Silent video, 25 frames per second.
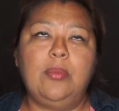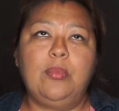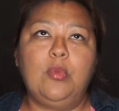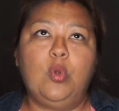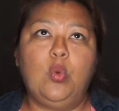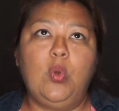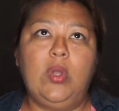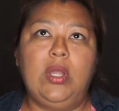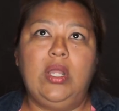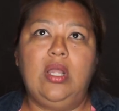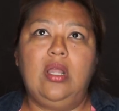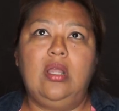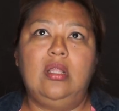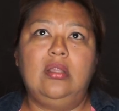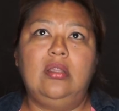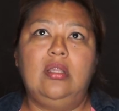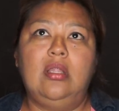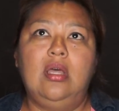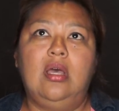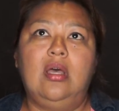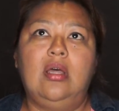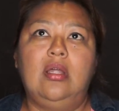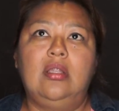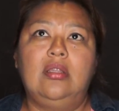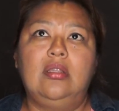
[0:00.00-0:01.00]
where
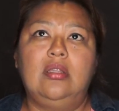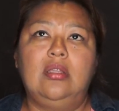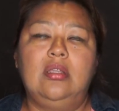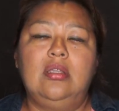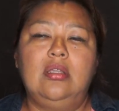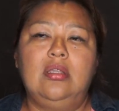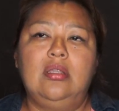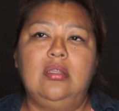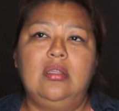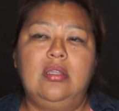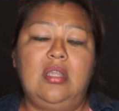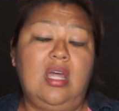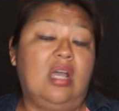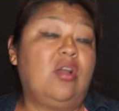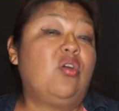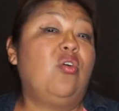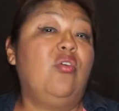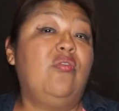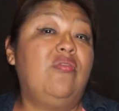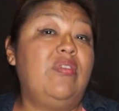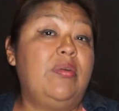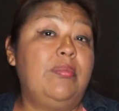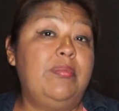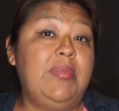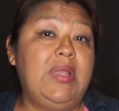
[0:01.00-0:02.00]
the
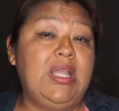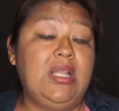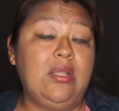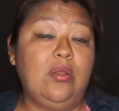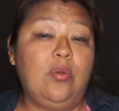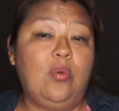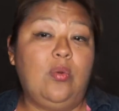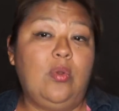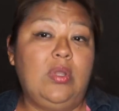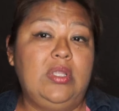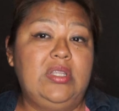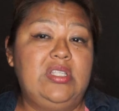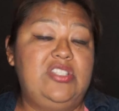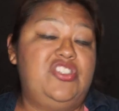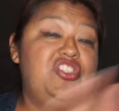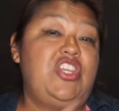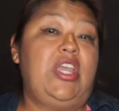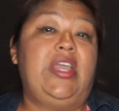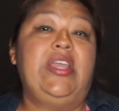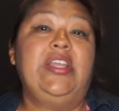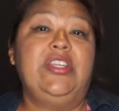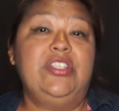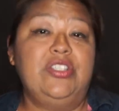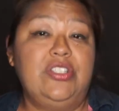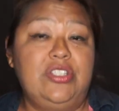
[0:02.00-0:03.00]
government will
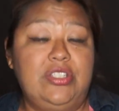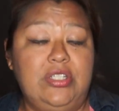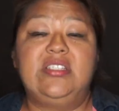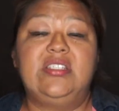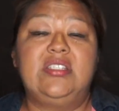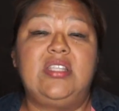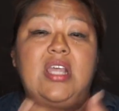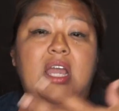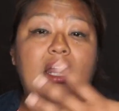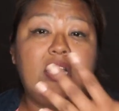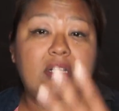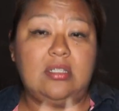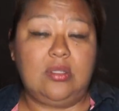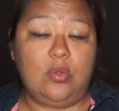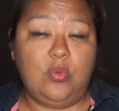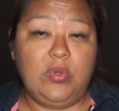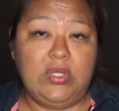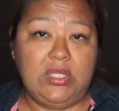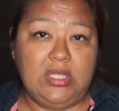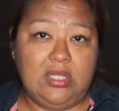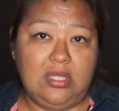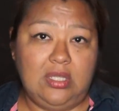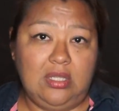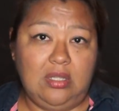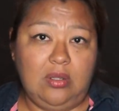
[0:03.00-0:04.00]
change, start
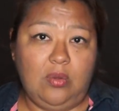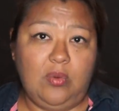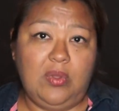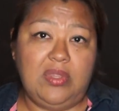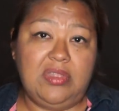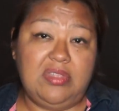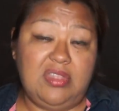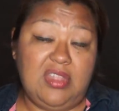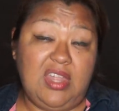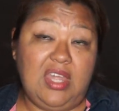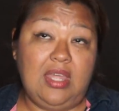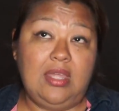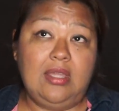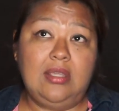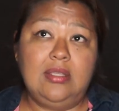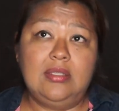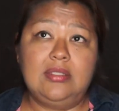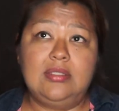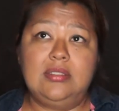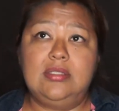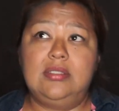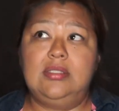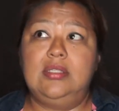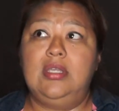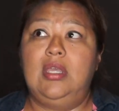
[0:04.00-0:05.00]
with
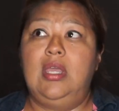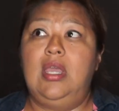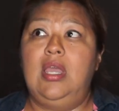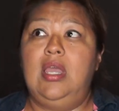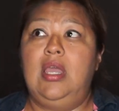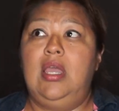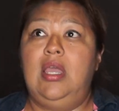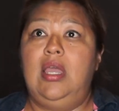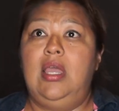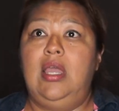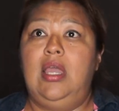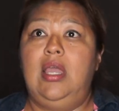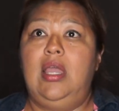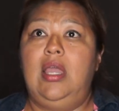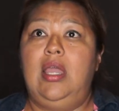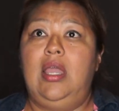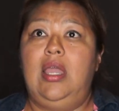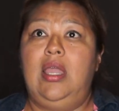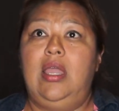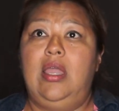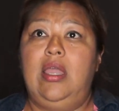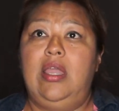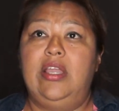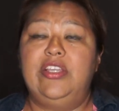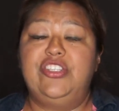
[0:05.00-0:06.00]
things,
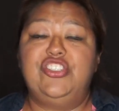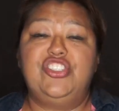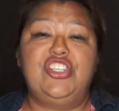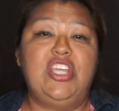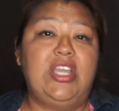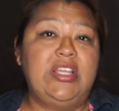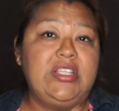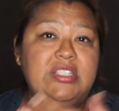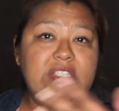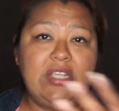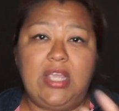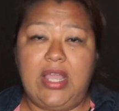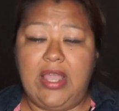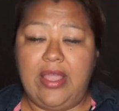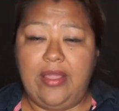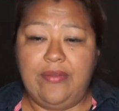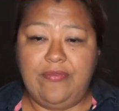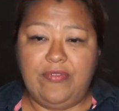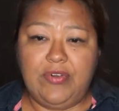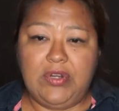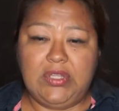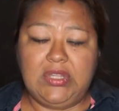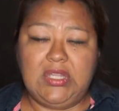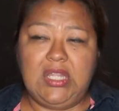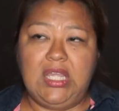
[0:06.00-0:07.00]
change
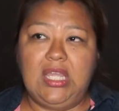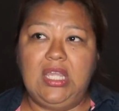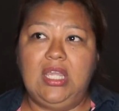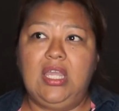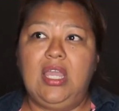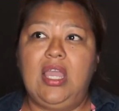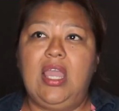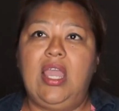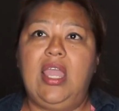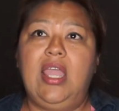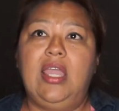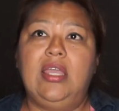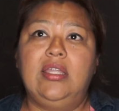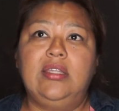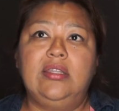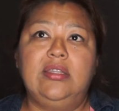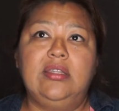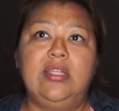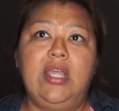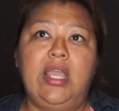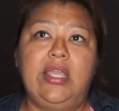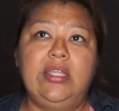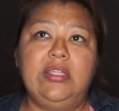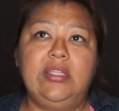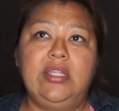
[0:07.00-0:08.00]
everything, and
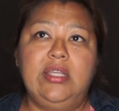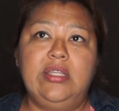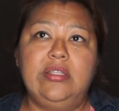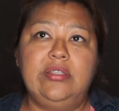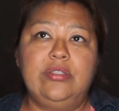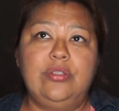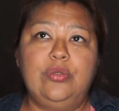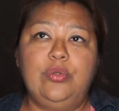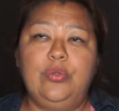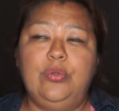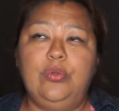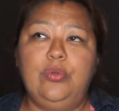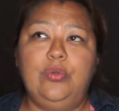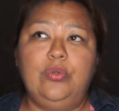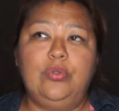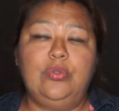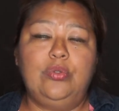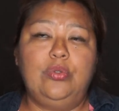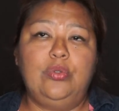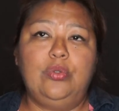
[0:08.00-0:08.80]
they need to